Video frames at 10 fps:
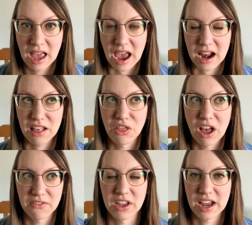And I
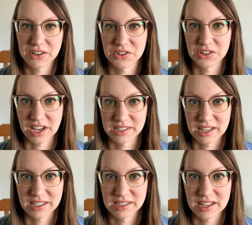love that Esther does
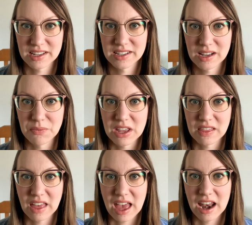this. This is
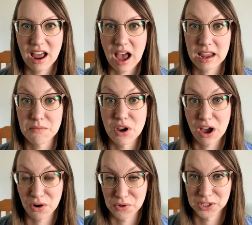something that I am
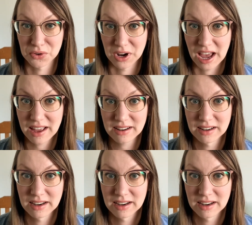not always good at,